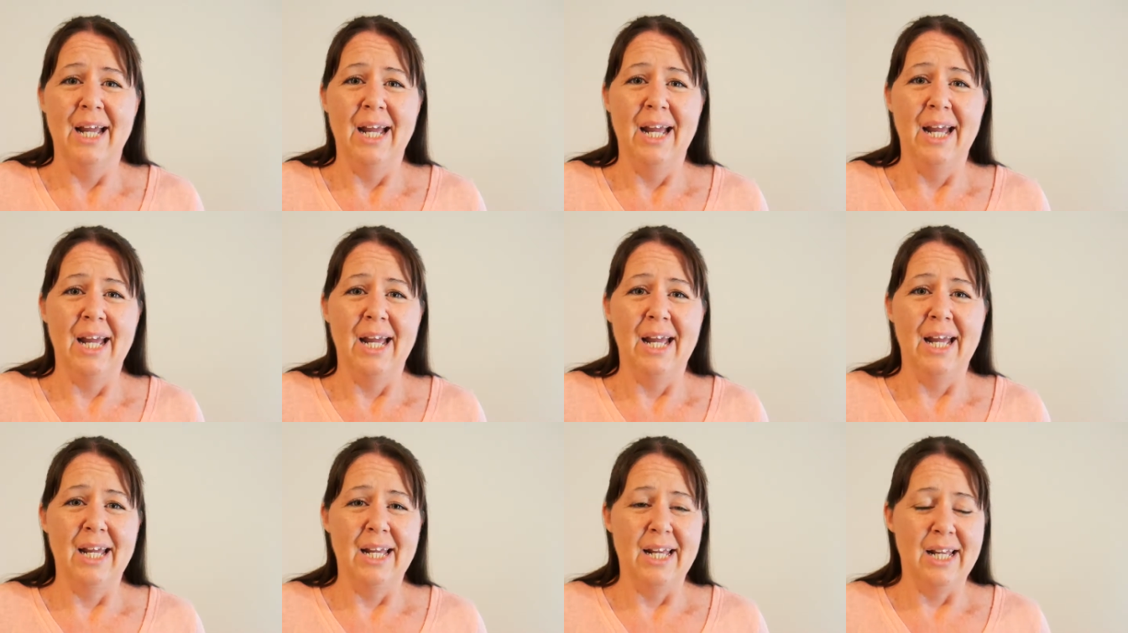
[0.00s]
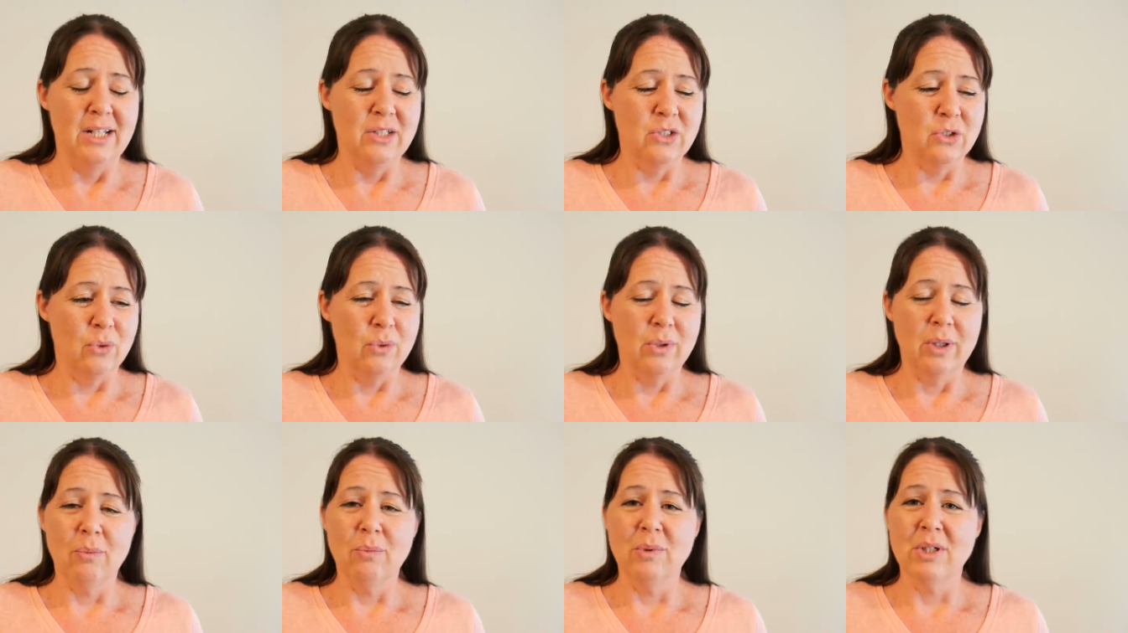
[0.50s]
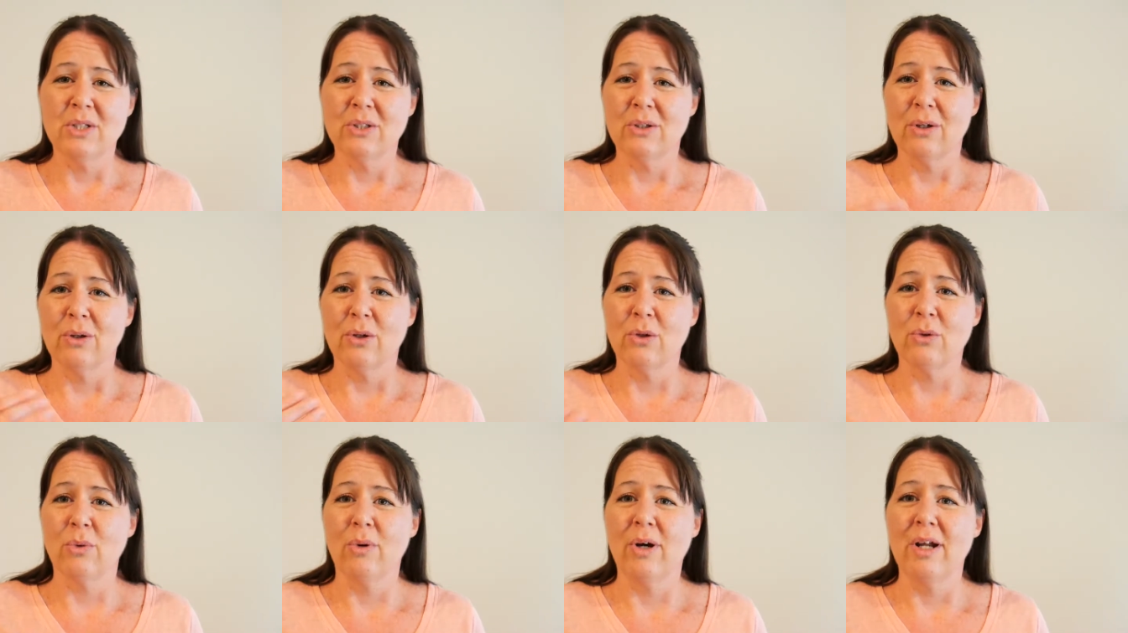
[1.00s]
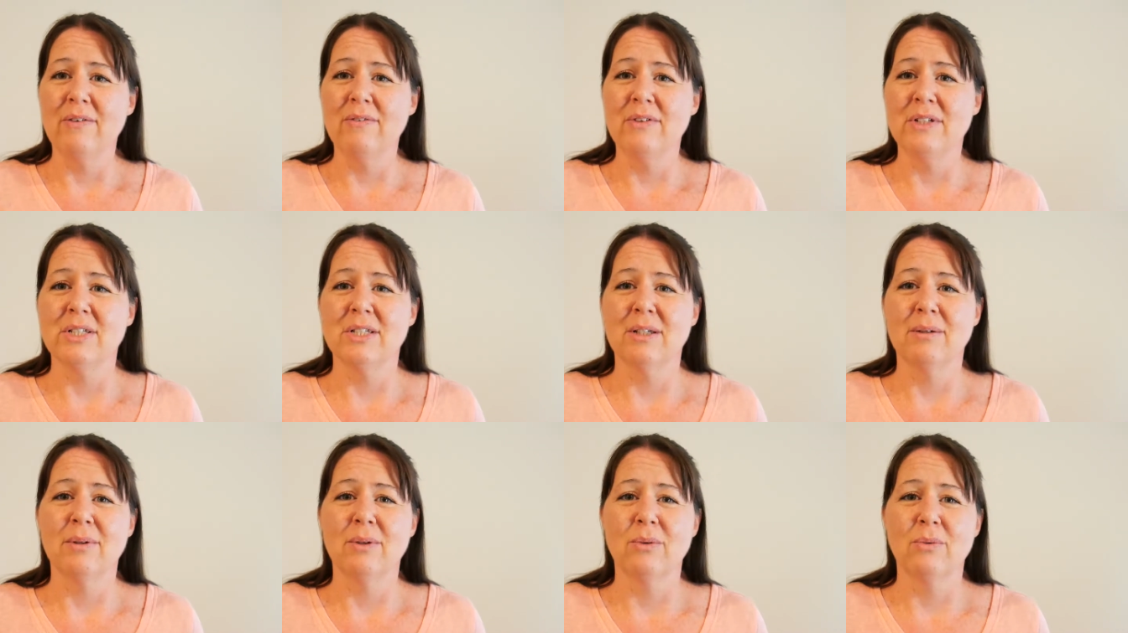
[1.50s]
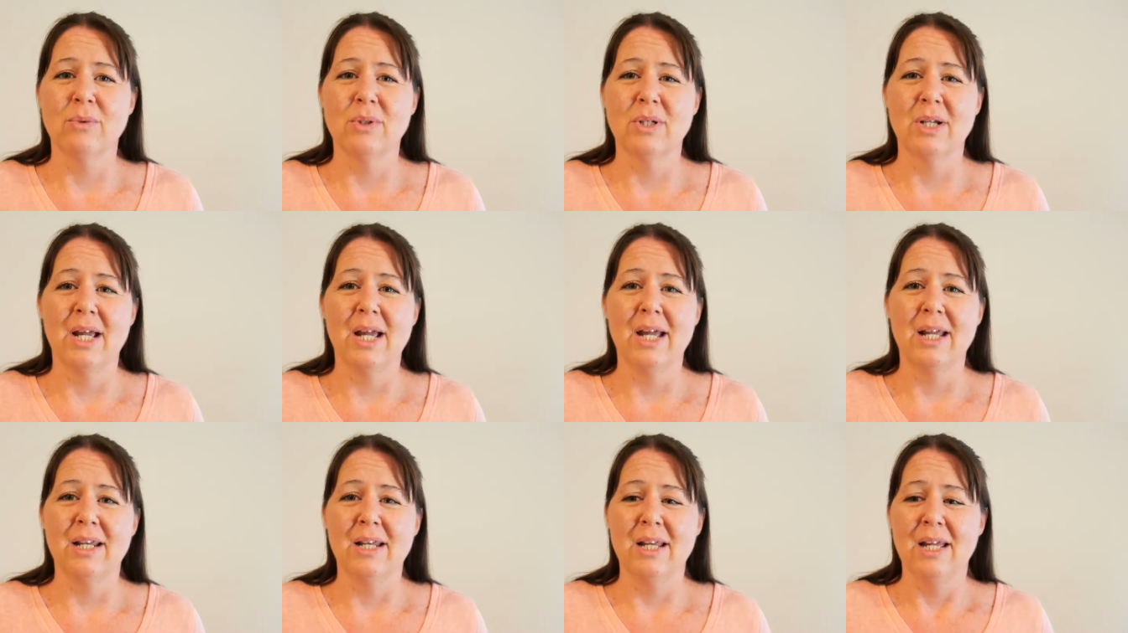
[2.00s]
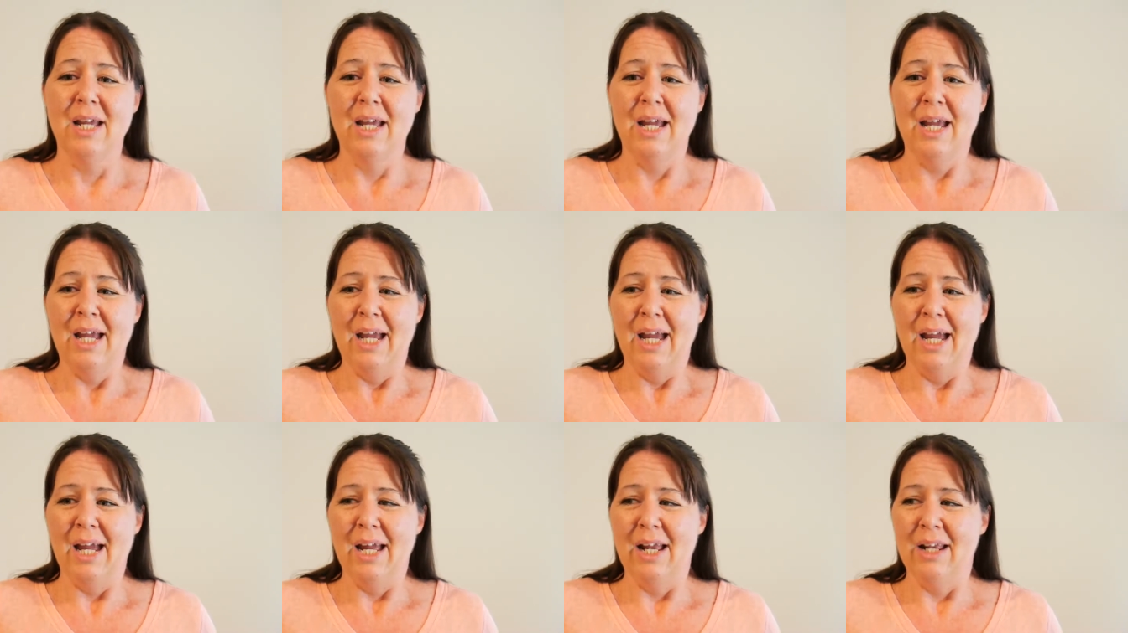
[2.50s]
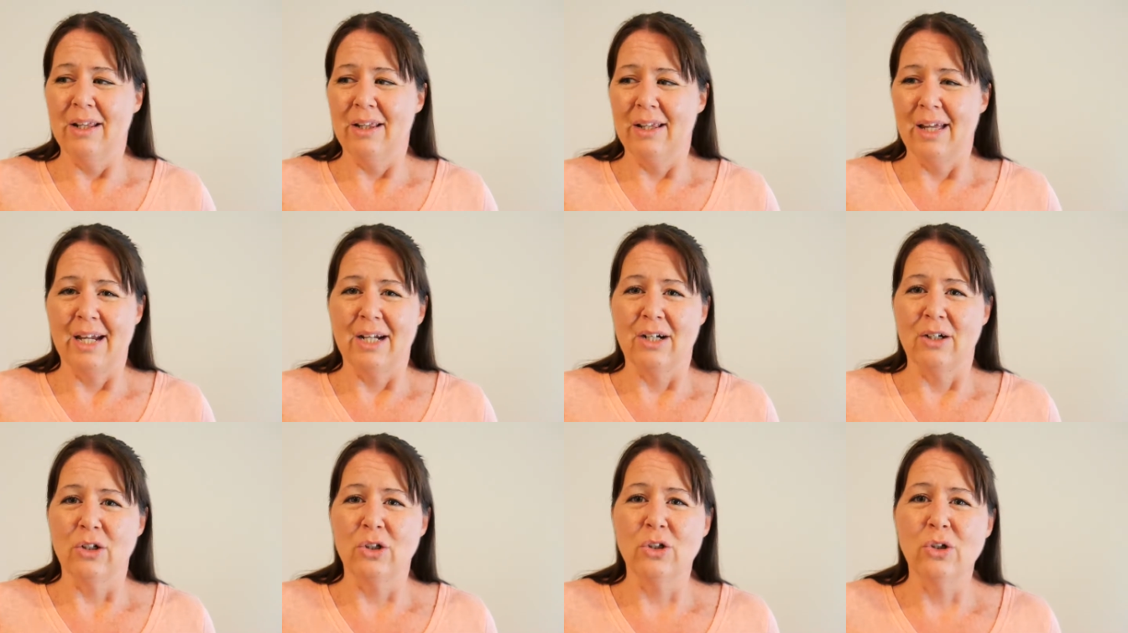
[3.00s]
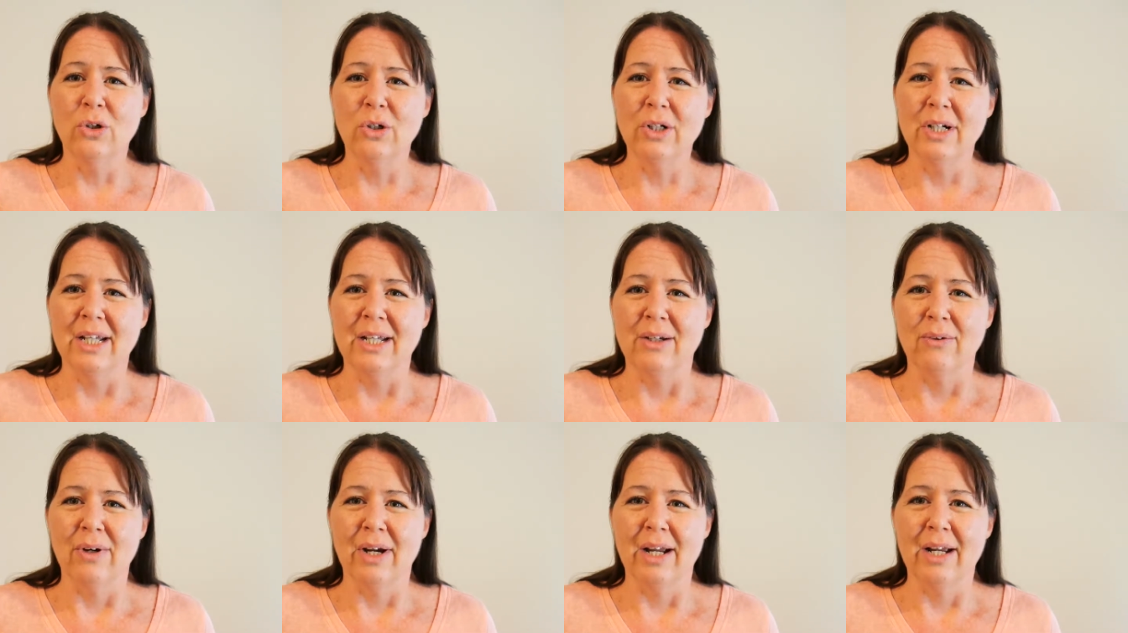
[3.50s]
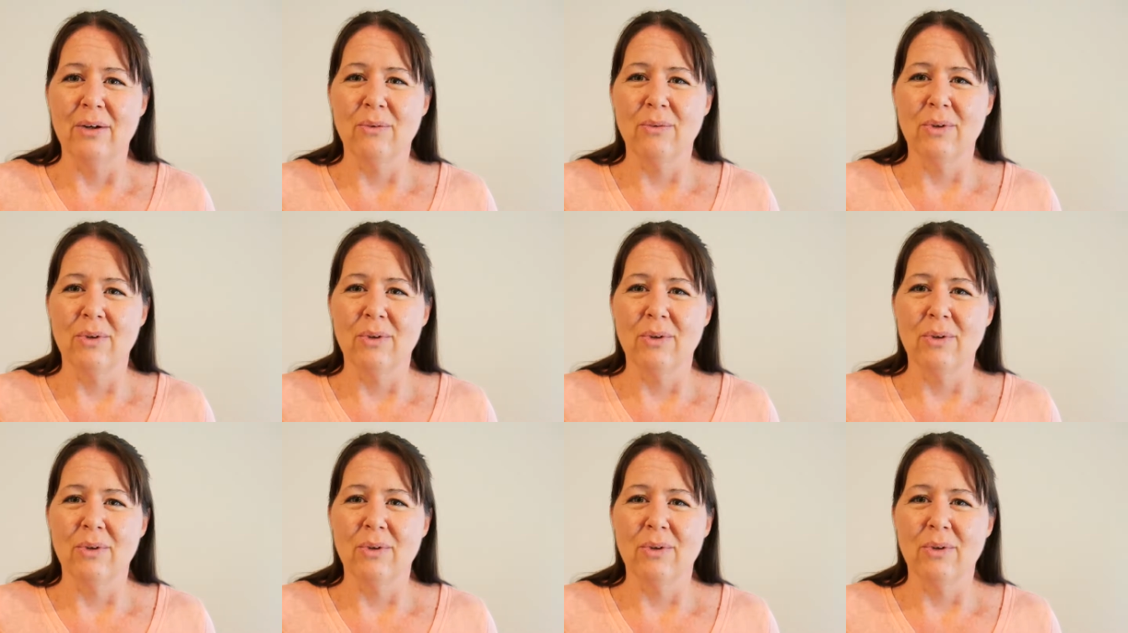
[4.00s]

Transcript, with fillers: And, and, so then we start craving something and, and like a cookie, right?